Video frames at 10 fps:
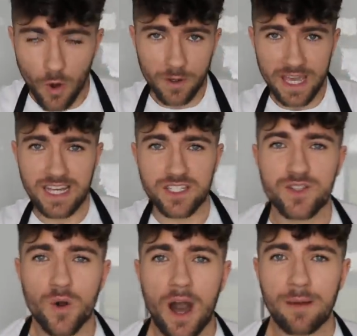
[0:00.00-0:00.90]
Okay,
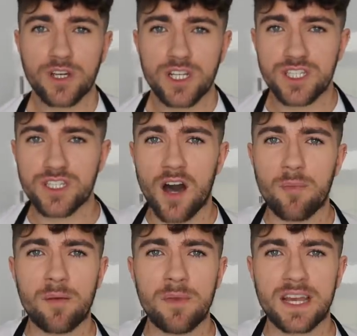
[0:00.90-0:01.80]
so I'm gonna
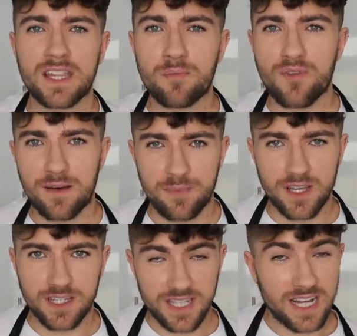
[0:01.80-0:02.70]
start by making the bread
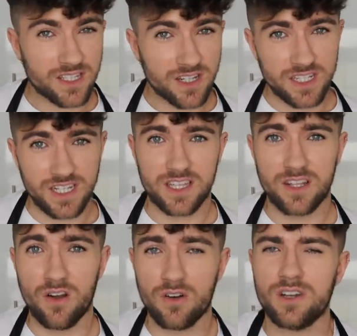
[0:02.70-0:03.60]
because that's gonna take the
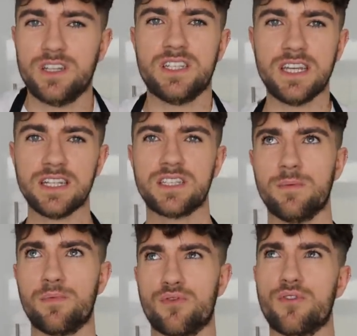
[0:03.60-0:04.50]
longest. It needs
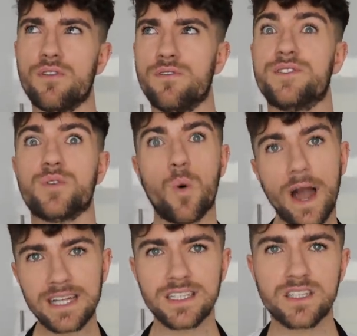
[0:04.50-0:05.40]
to prove
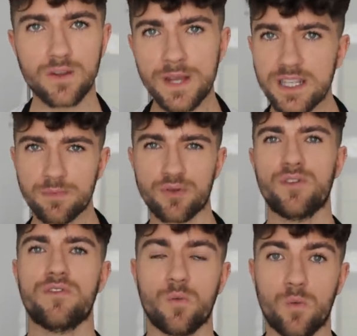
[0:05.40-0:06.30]
twice, so we need to
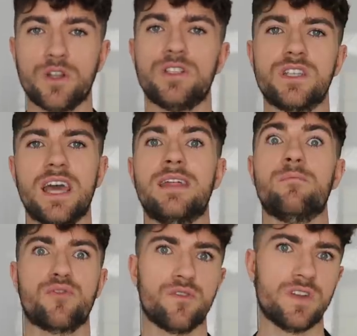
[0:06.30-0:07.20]
prove it once and
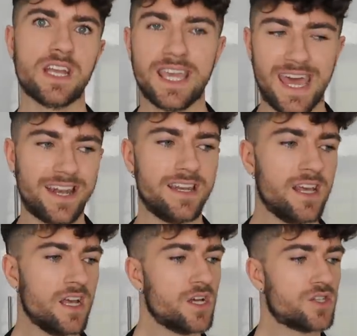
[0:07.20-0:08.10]
then prove it again.
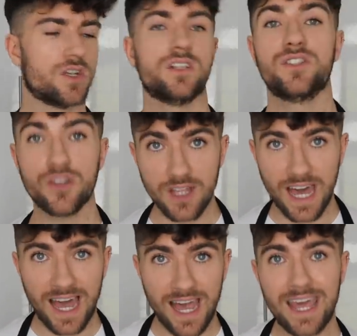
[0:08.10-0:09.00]
So I'll do
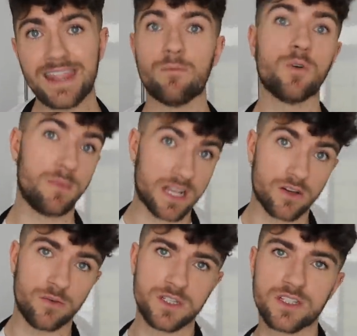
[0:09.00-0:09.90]
that and then we'll make the
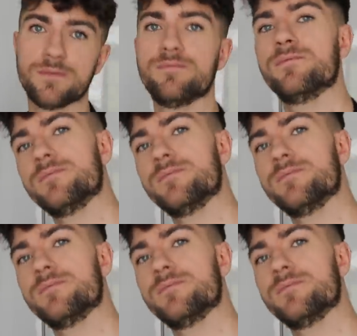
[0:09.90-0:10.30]
hummus.